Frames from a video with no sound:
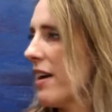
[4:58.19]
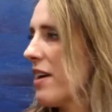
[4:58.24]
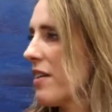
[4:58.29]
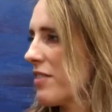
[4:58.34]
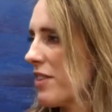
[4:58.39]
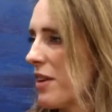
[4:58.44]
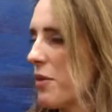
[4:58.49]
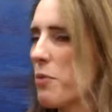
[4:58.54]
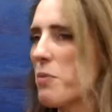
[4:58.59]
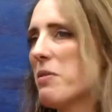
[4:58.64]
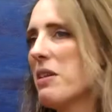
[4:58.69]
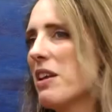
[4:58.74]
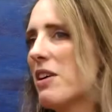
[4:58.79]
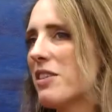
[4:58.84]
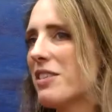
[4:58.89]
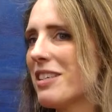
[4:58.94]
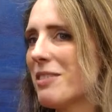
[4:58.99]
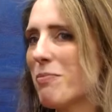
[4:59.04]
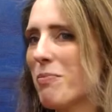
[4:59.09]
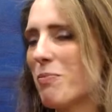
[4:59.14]
So that when we
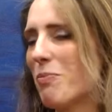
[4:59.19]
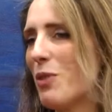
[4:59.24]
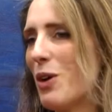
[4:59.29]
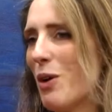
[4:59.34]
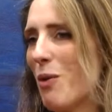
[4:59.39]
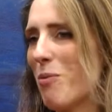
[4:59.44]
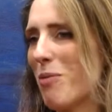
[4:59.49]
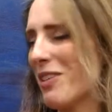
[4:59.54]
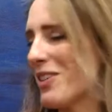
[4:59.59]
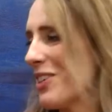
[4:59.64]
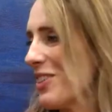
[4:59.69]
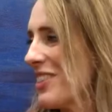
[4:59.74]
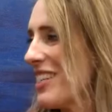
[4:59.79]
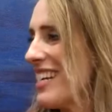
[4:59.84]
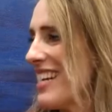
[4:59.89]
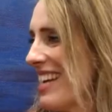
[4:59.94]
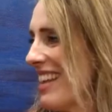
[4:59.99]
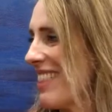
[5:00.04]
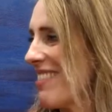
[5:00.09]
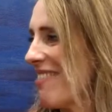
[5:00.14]
learn to, brush our
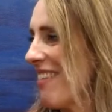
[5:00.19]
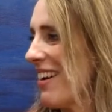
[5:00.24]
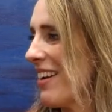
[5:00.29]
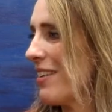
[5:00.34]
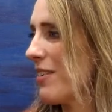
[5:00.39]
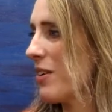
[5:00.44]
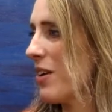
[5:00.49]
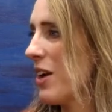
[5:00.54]
teeth, right?